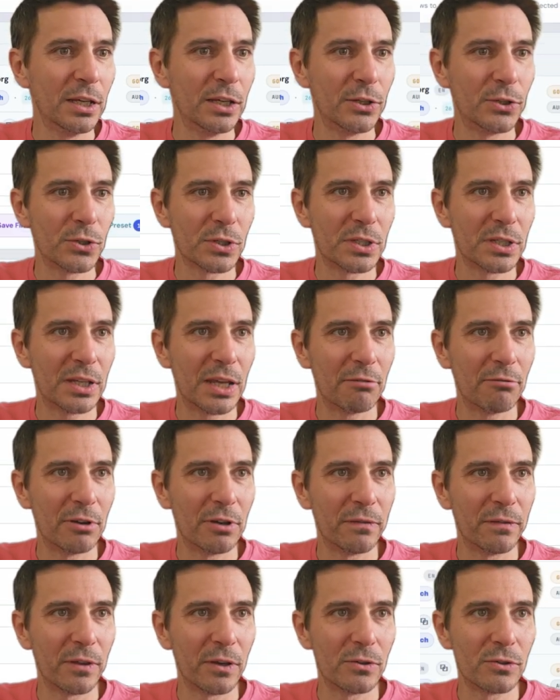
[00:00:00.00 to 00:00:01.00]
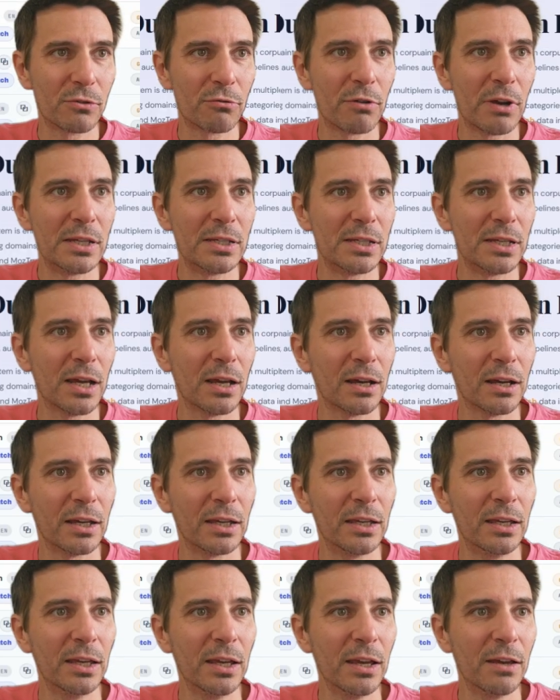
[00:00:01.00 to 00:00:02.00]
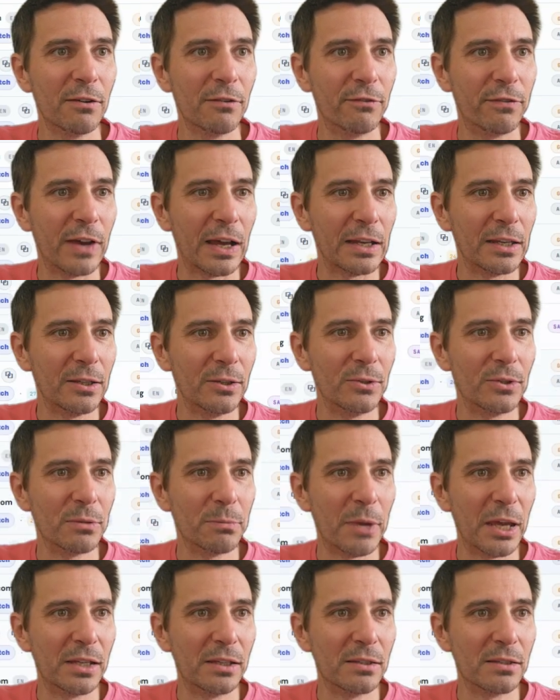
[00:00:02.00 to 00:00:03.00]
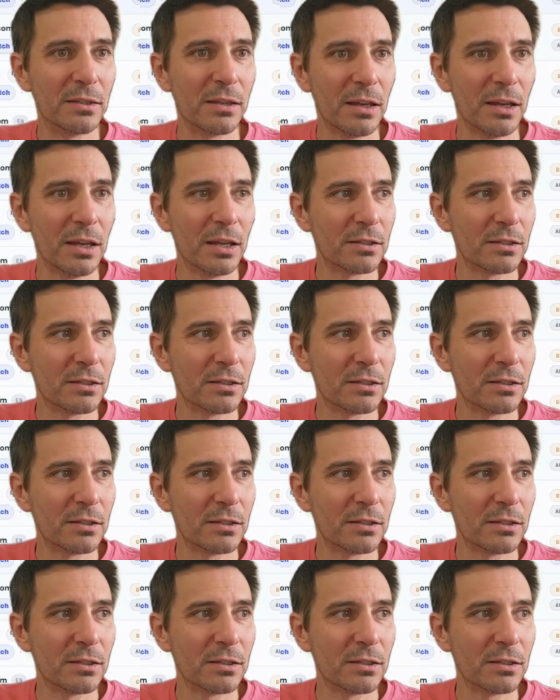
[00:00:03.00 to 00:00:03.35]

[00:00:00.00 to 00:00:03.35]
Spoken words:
just to get rid of those crazy high value domains.